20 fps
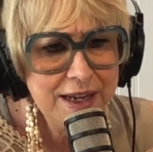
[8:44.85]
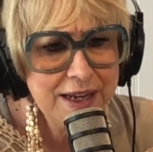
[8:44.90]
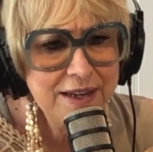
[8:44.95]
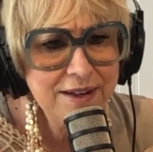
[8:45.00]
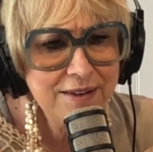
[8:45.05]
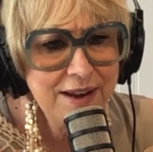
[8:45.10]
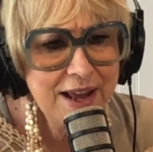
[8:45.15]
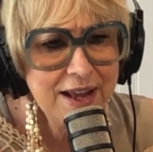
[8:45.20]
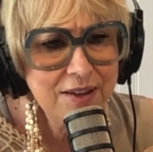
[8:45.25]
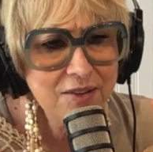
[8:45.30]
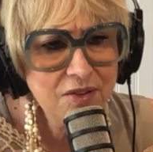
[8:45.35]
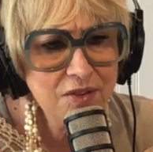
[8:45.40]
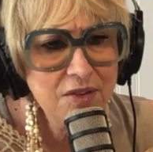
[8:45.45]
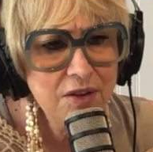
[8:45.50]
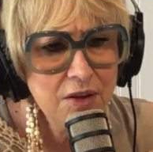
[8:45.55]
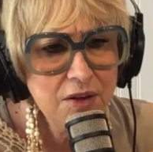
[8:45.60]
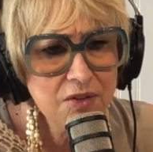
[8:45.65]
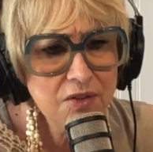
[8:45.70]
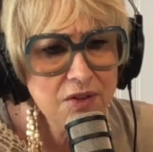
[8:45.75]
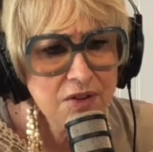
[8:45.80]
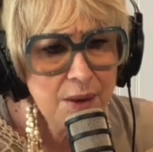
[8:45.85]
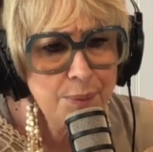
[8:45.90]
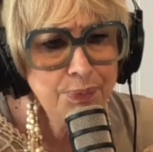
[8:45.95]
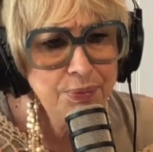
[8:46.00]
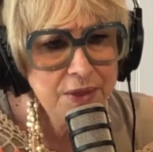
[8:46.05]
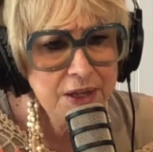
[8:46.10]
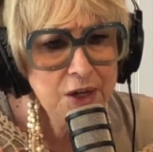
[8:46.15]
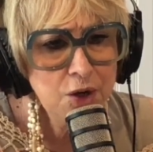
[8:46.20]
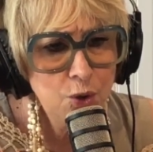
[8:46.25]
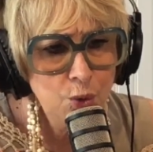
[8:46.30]
It takes
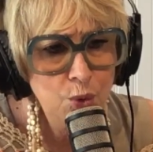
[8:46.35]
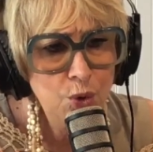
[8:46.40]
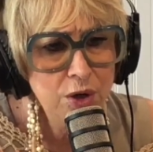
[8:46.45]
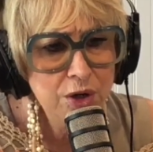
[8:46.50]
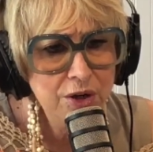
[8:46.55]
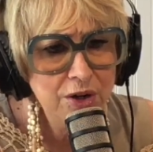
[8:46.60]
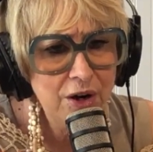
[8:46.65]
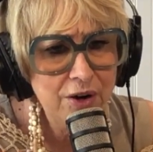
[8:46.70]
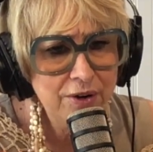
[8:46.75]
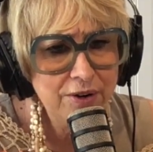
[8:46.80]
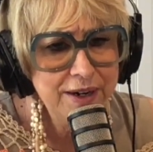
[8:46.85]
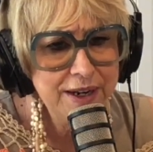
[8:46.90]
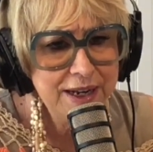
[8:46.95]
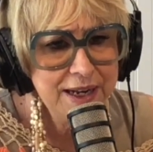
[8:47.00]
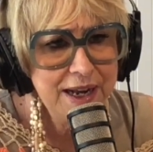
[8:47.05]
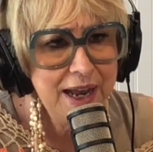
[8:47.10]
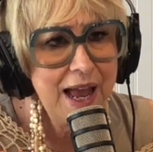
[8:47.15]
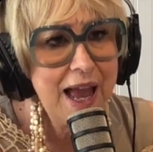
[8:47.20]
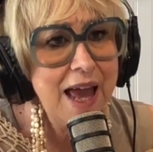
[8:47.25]
something ordinary